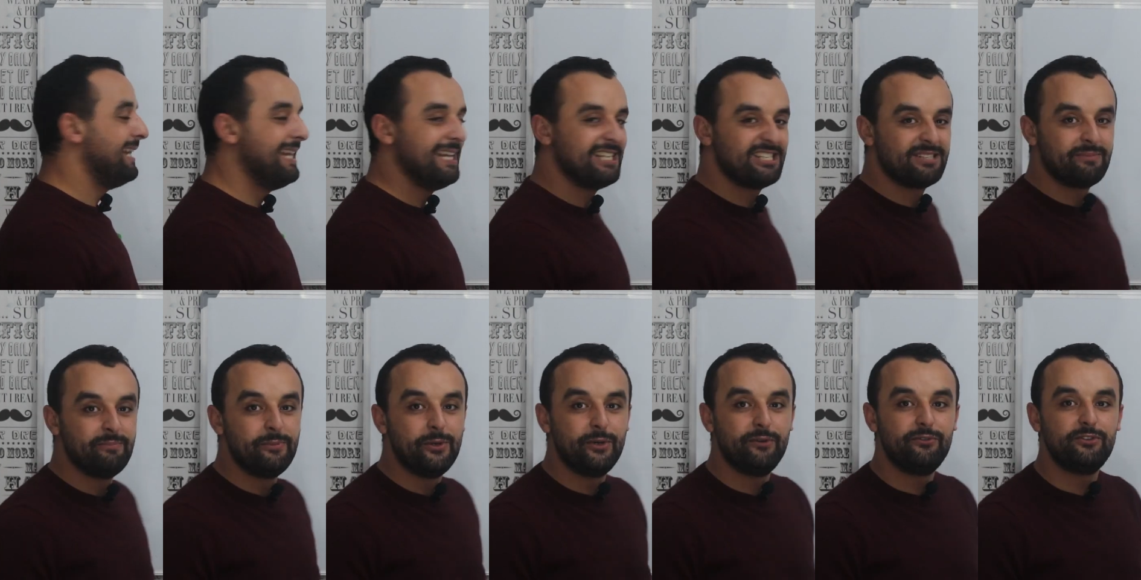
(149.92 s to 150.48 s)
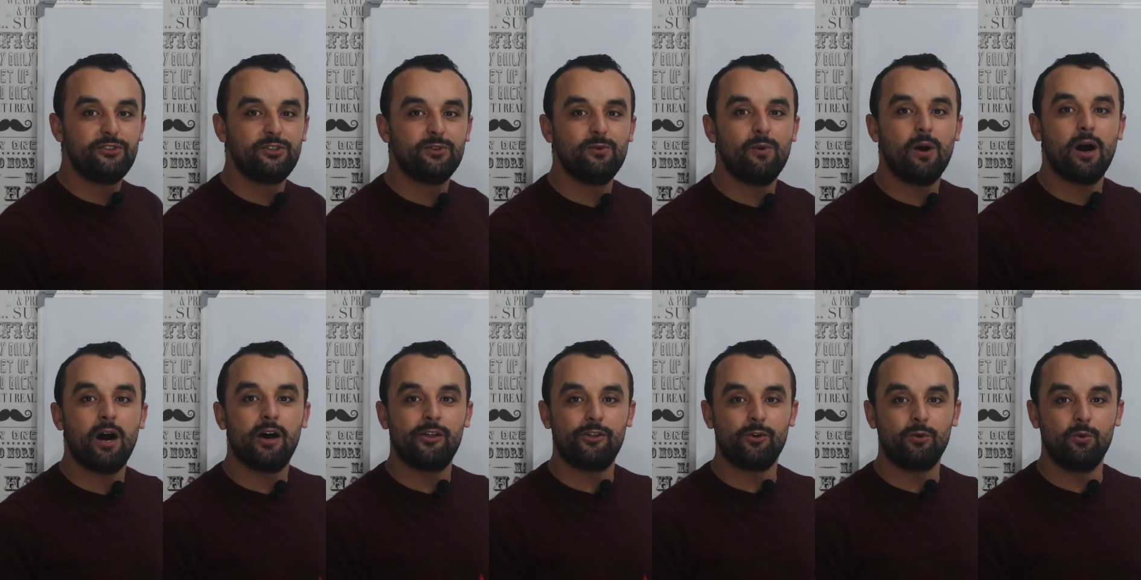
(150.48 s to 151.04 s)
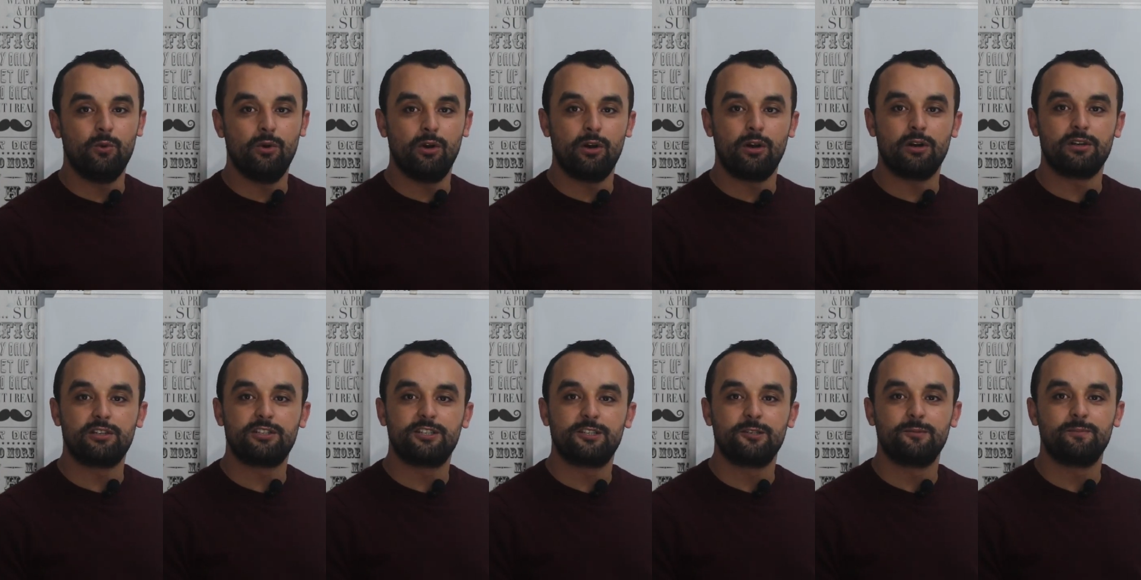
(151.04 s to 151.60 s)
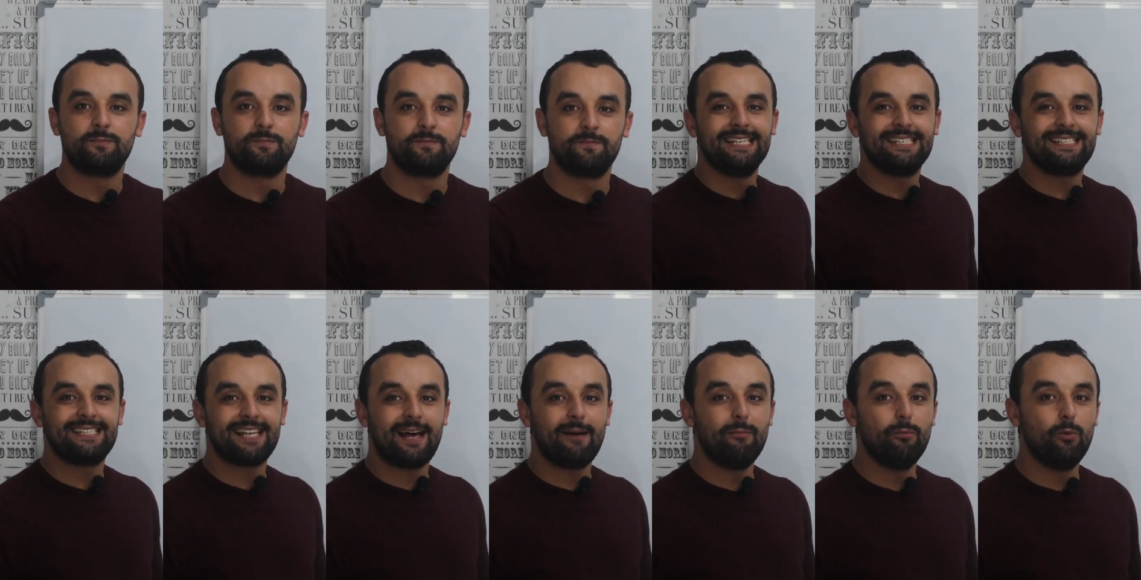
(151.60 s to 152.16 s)
Let's move to other words.
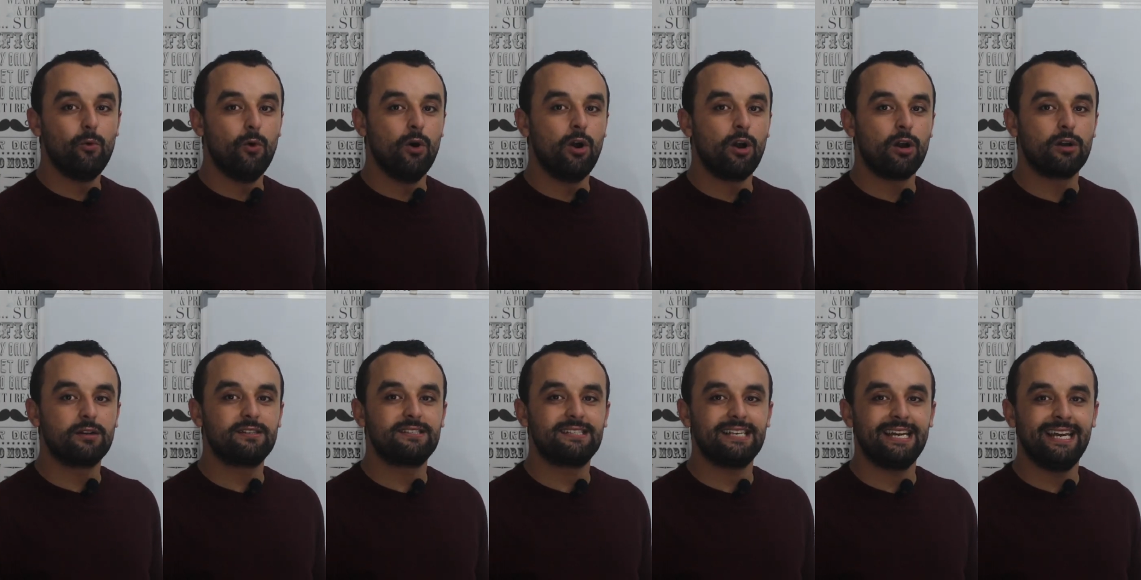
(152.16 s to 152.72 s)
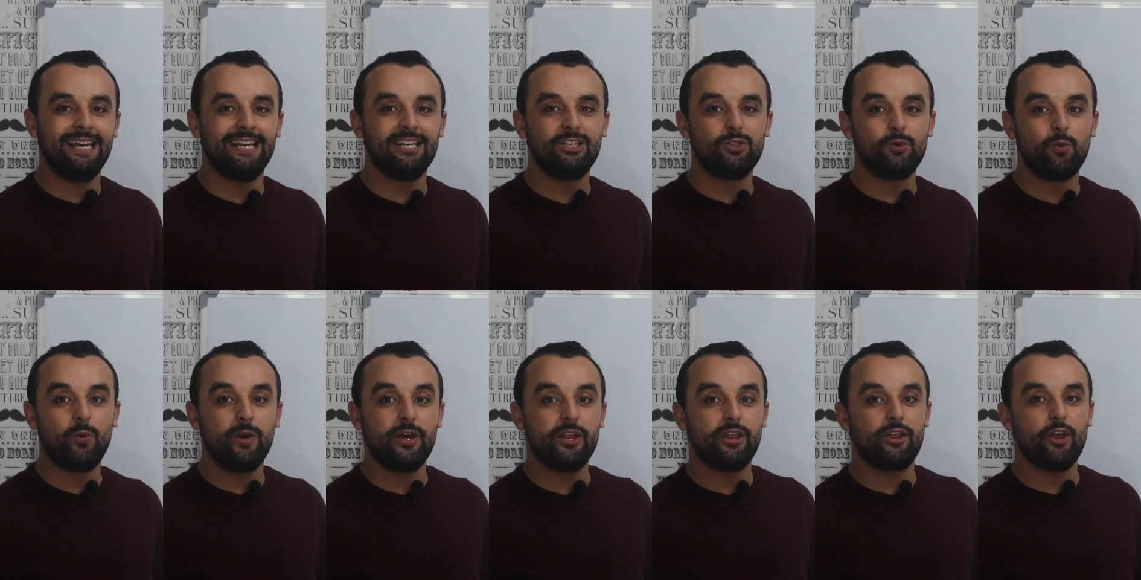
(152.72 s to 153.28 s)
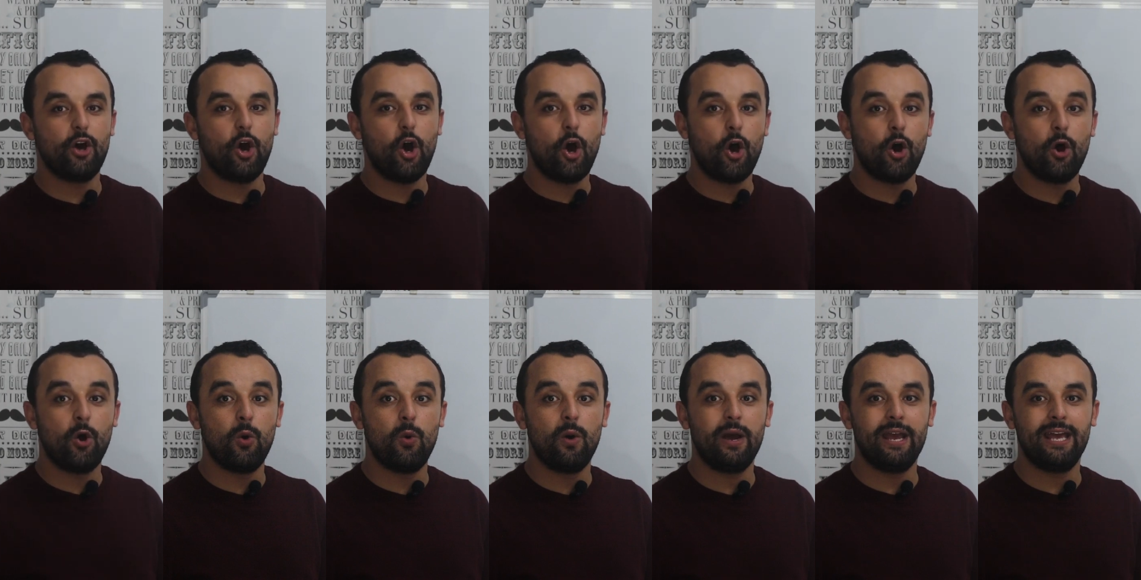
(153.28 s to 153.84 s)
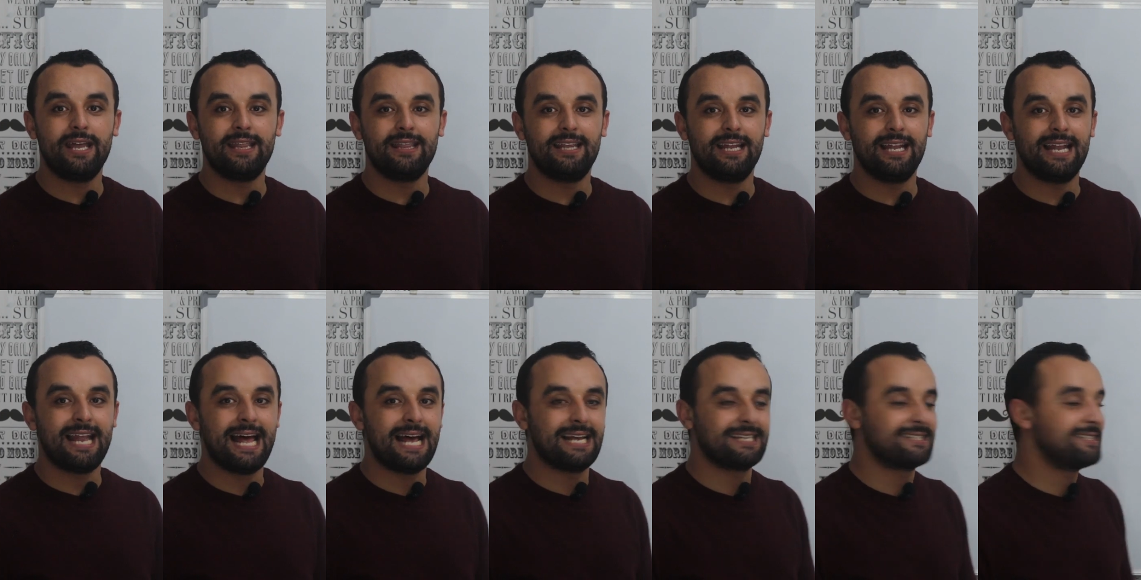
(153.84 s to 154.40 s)
Some words end with O in
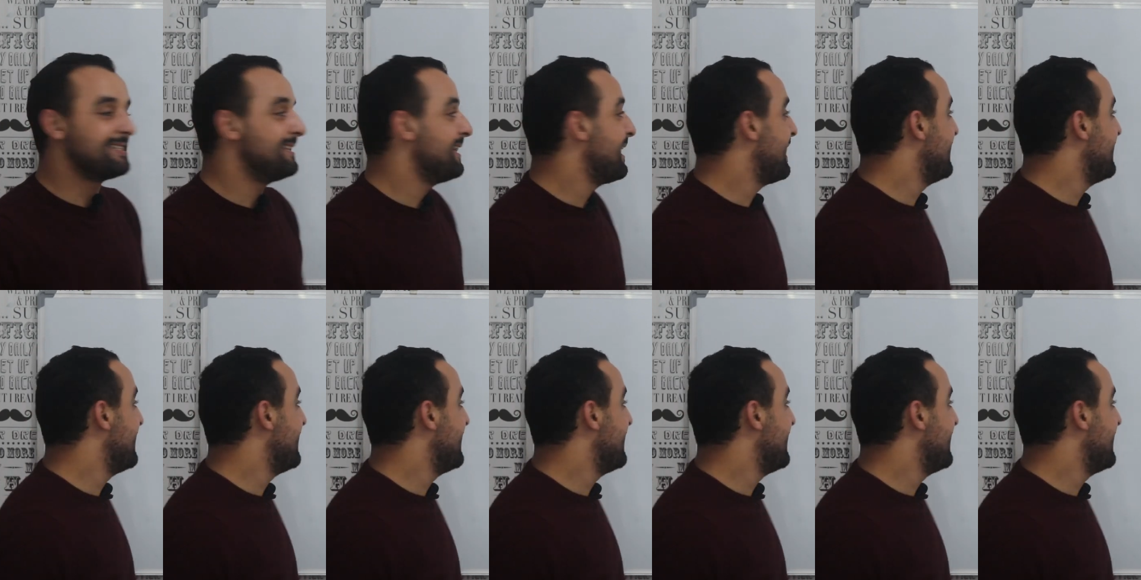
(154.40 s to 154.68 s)
the last,